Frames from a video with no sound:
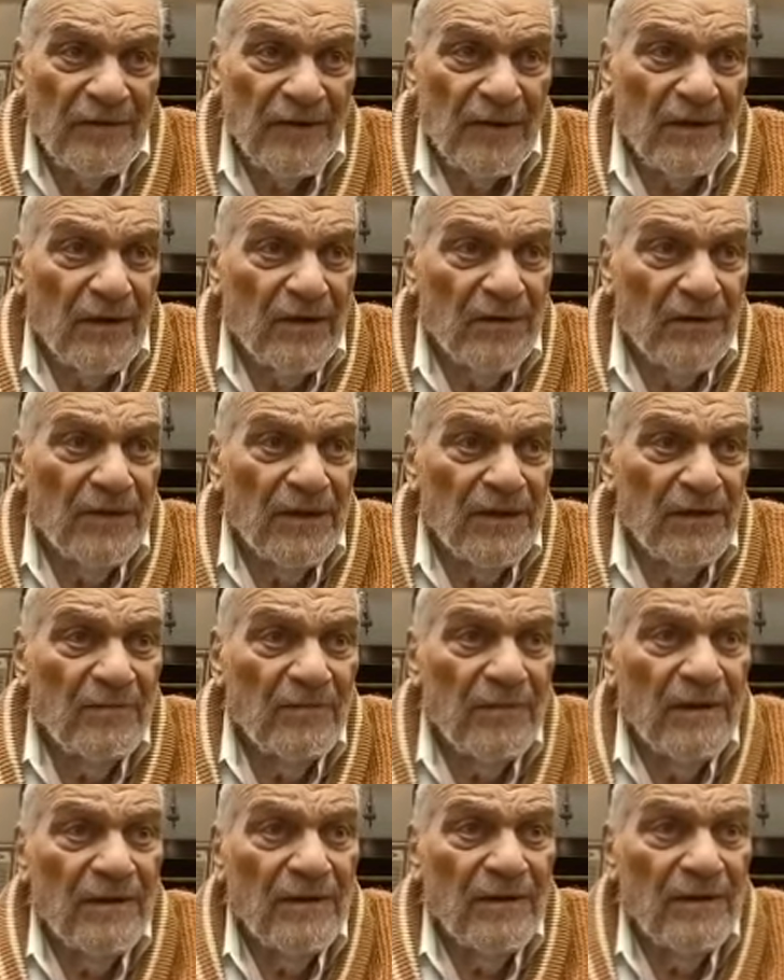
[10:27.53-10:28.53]
the Gonim
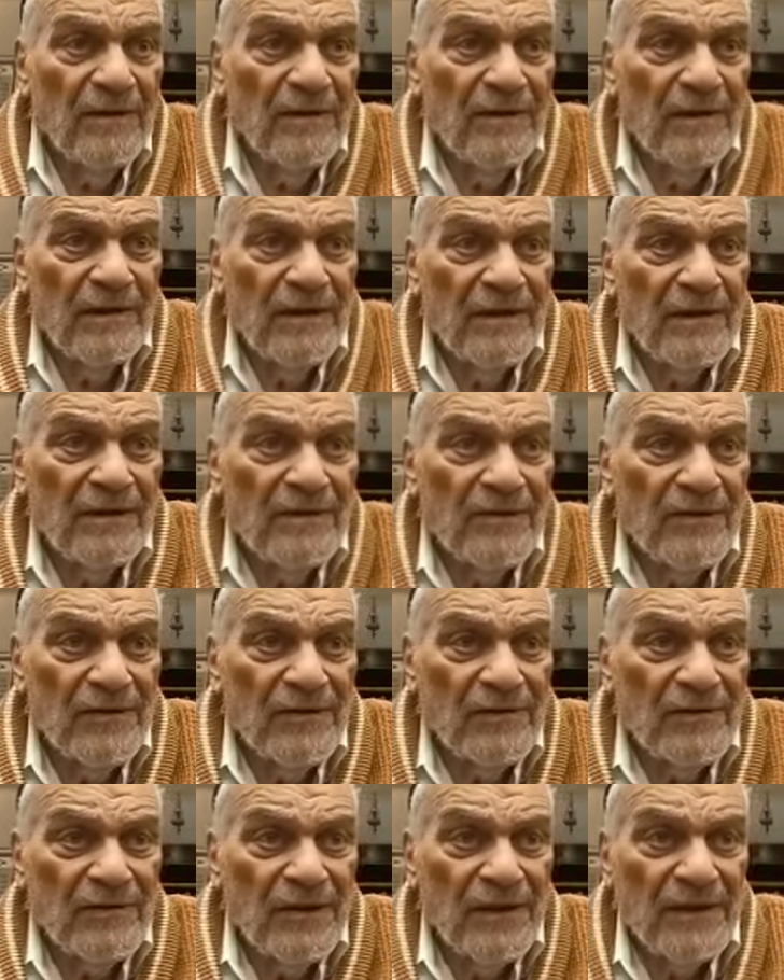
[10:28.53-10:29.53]
in Eretz
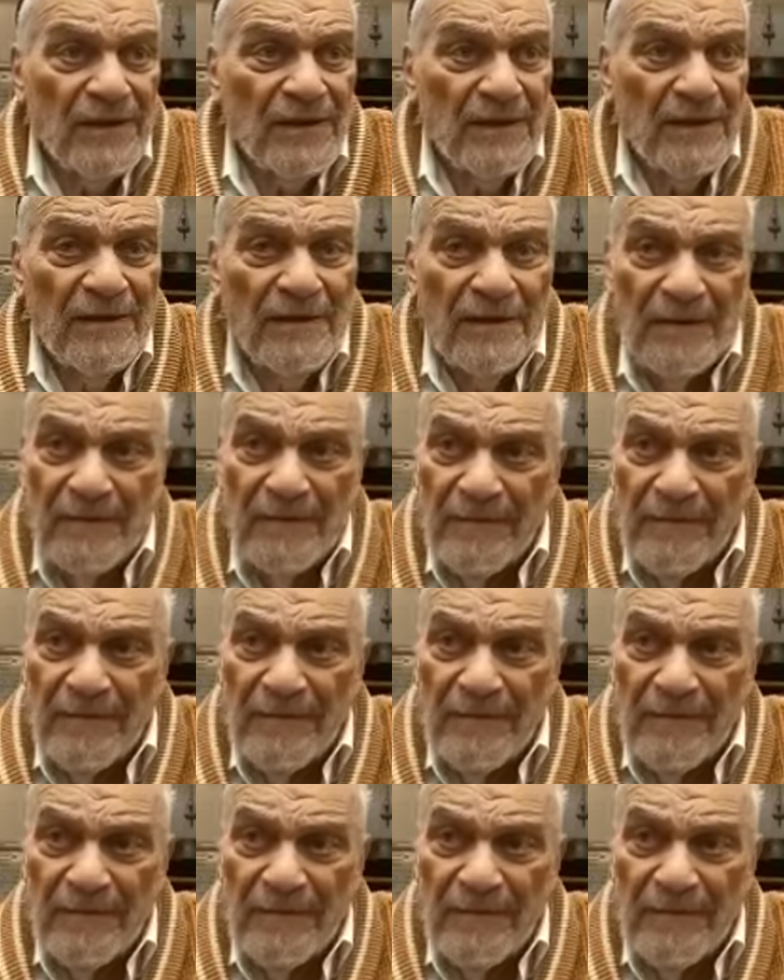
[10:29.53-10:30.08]
Yisrael